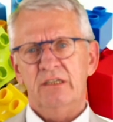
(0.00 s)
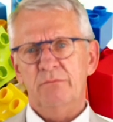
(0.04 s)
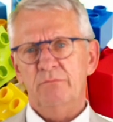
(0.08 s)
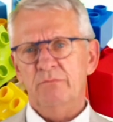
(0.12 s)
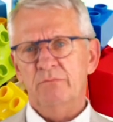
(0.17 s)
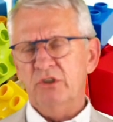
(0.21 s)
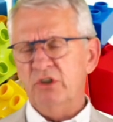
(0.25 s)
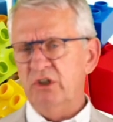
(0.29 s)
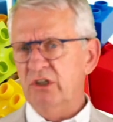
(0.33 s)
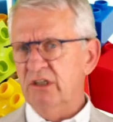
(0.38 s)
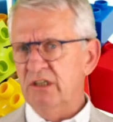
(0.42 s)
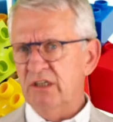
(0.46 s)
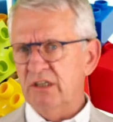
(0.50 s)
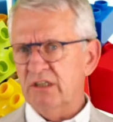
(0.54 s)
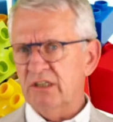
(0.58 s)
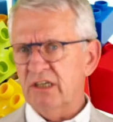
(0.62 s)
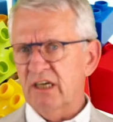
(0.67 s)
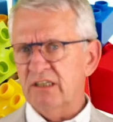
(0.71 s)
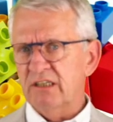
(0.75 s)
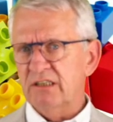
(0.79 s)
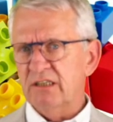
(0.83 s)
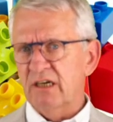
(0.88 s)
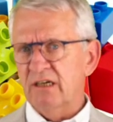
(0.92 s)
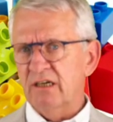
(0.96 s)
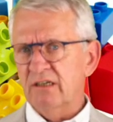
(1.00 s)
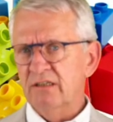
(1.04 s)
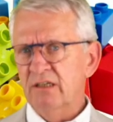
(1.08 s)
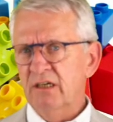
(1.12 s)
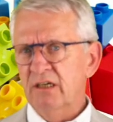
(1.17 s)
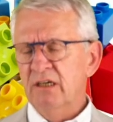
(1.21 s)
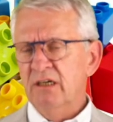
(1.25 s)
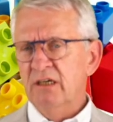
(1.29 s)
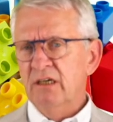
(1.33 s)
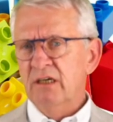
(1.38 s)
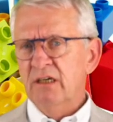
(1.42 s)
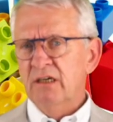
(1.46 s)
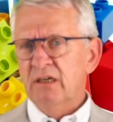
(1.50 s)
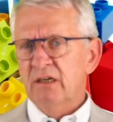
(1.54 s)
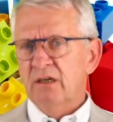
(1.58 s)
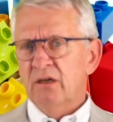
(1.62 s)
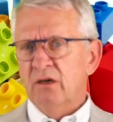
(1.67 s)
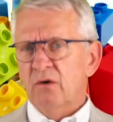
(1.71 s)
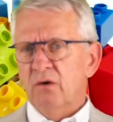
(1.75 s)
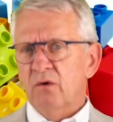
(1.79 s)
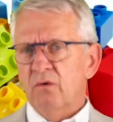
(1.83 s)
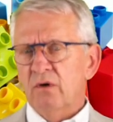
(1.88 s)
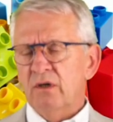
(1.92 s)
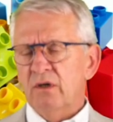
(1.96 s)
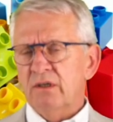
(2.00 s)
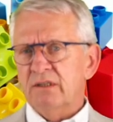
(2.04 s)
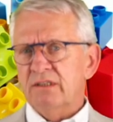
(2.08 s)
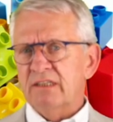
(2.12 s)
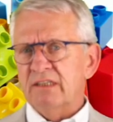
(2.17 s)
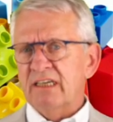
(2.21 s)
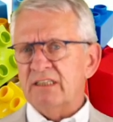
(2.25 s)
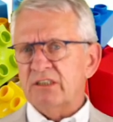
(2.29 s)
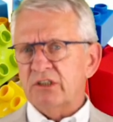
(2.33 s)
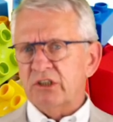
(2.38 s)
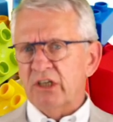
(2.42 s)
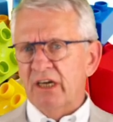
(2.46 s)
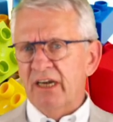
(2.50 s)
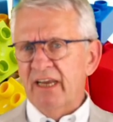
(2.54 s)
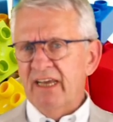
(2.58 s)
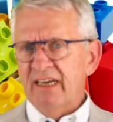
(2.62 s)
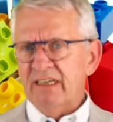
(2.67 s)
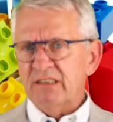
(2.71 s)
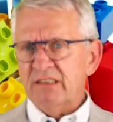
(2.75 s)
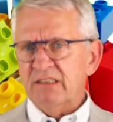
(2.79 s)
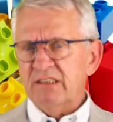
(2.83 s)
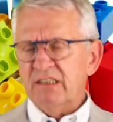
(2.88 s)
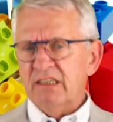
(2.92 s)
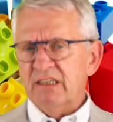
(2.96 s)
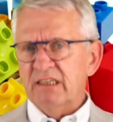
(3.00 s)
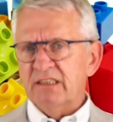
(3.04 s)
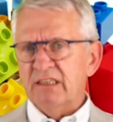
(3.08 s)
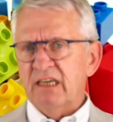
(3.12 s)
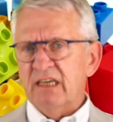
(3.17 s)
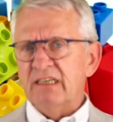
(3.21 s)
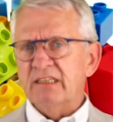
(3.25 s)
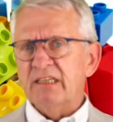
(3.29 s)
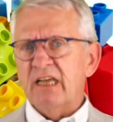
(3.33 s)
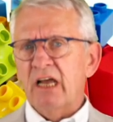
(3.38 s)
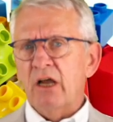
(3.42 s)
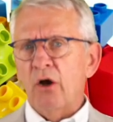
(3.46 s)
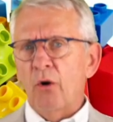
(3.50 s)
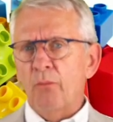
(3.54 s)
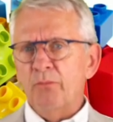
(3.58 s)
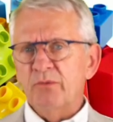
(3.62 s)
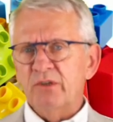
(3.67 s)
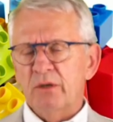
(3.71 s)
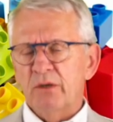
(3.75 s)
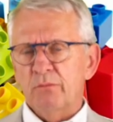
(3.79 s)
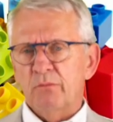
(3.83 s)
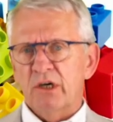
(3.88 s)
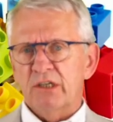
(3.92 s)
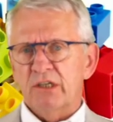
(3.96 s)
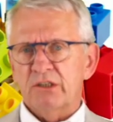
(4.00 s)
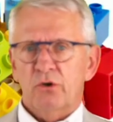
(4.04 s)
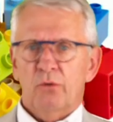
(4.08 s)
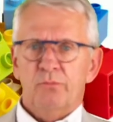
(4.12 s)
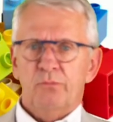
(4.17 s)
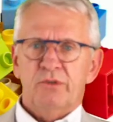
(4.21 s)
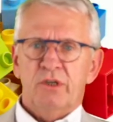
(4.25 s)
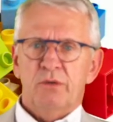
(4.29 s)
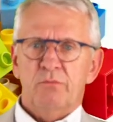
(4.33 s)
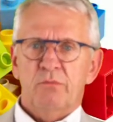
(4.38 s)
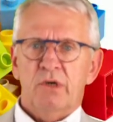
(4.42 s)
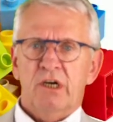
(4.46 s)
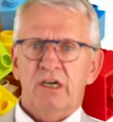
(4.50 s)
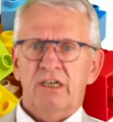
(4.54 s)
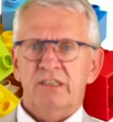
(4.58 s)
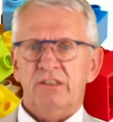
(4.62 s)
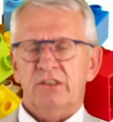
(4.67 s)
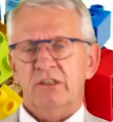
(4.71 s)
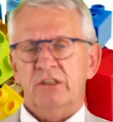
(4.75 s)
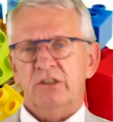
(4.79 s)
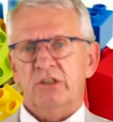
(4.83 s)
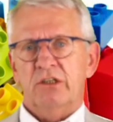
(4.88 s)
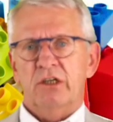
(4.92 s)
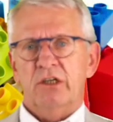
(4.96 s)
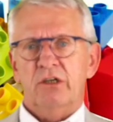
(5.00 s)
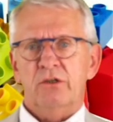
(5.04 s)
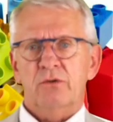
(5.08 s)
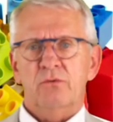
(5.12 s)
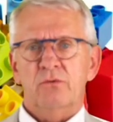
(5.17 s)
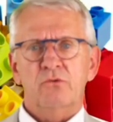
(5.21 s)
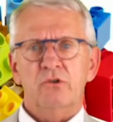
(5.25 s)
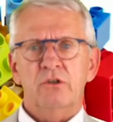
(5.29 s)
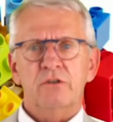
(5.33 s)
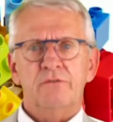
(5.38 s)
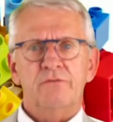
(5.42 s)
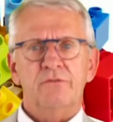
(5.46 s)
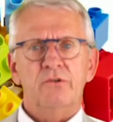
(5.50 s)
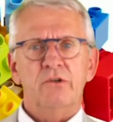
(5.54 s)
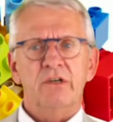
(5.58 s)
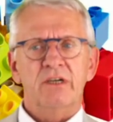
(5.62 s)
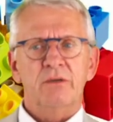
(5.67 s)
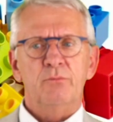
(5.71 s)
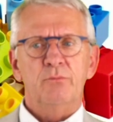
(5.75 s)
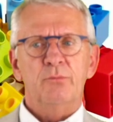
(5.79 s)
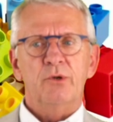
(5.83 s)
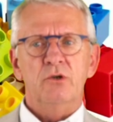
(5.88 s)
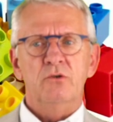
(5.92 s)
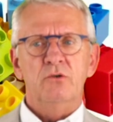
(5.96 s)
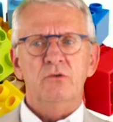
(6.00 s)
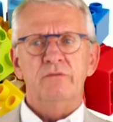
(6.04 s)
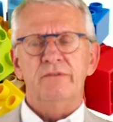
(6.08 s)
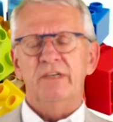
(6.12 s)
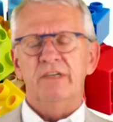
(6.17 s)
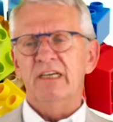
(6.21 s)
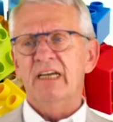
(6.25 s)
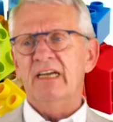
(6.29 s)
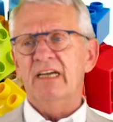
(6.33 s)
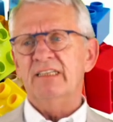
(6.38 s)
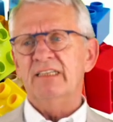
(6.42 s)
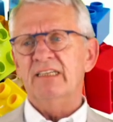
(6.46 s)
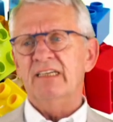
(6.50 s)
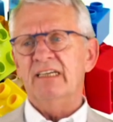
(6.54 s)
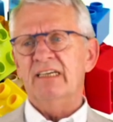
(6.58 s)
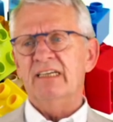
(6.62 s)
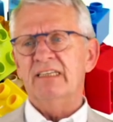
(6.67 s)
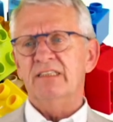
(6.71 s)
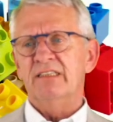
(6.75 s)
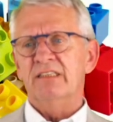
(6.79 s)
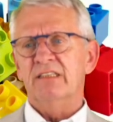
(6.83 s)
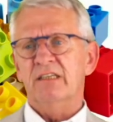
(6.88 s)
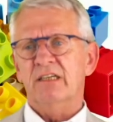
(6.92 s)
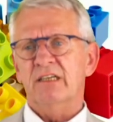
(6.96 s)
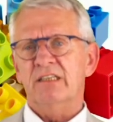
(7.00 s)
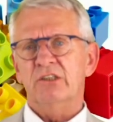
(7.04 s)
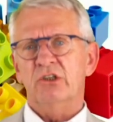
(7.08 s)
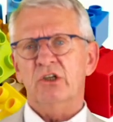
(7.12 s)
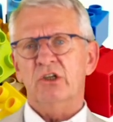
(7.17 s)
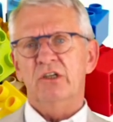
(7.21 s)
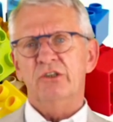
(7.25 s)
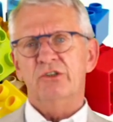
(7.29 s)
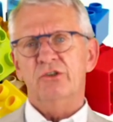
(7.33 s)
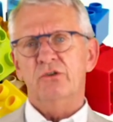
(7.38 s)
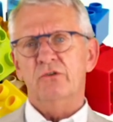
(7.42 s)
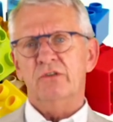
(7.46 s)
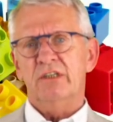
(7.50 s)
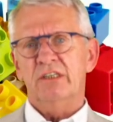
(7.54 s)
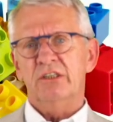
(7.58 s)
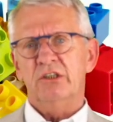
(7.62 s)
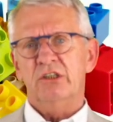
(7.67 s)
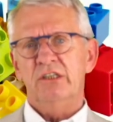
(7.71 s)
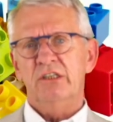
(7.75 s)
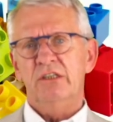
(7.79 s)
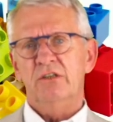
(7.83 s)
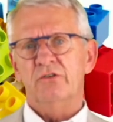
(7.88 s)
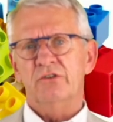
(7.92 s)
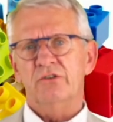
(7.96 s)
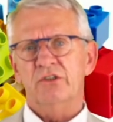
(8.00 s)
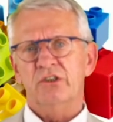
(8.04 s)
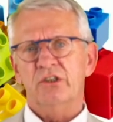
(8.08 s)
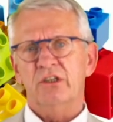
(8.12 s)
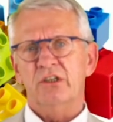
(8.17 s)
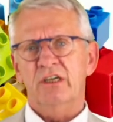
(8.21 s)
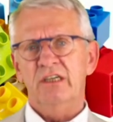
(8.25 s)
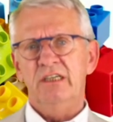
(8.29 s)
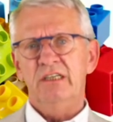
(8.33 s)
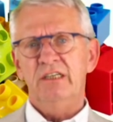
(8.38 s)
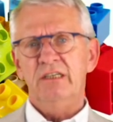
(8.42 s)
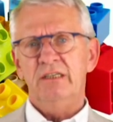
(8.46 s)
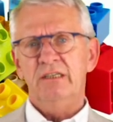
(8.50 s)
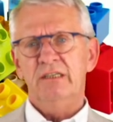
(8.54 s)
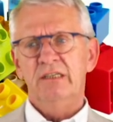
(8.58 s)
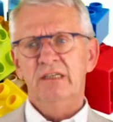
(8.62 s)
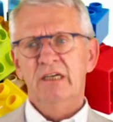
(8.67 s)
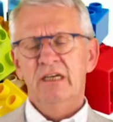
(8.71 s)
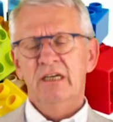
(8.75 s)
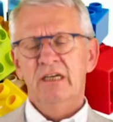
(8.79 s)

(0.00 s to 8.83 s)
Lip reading: machining data. They select and they optimize. Optimize is another word for improving. And the results you can see on the screen.